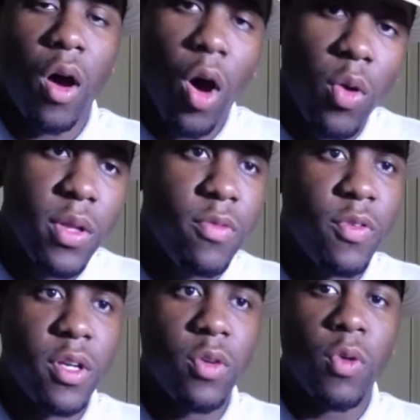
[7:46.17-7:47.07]
only for
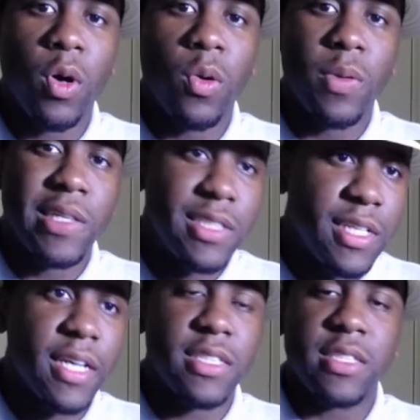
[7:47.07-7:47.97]
the grown and
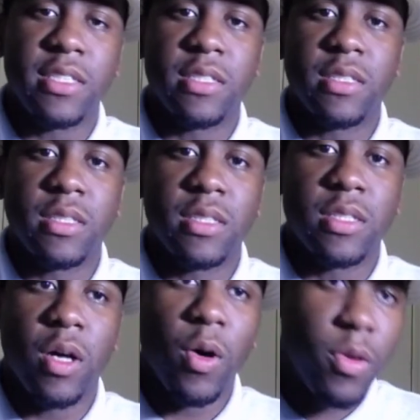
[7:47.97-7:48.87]
sexy,
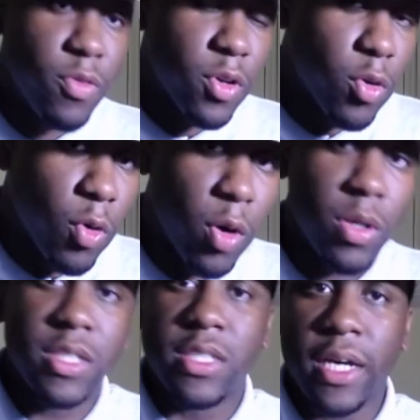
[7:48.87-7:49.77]
only for the grown
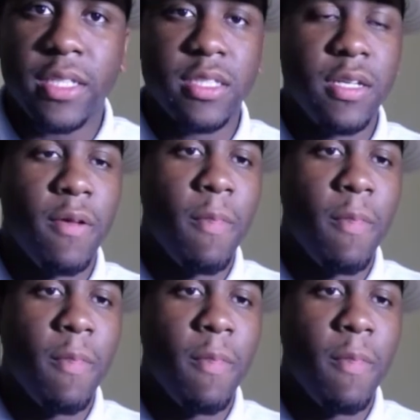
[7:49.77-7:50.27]
and sexy.